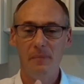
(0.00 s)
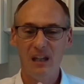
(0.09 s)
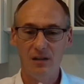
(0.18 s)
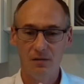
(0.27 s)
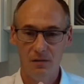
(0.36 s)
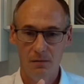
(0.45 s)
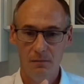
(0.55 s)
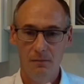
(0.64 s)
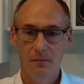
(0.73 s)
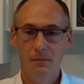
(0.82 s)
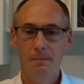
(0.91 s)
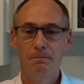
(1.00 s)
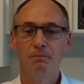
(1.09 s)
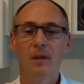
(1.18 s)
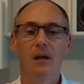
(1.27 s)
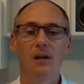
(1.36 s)
maker.
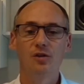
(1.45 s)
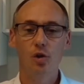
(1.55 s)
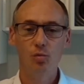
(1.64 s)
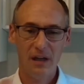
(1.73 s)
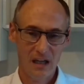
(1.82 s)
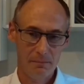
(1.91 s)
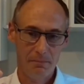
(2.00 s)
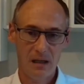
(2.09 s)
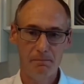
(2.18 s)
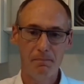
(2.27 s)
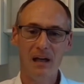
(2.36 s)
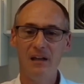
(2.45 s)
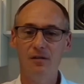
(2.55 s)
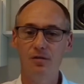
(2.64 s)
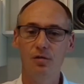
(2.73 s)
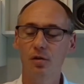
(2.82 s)
So we can play
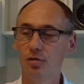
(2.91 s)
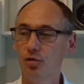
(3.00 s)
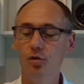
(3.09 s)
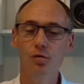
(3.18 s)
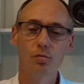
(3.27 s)
the two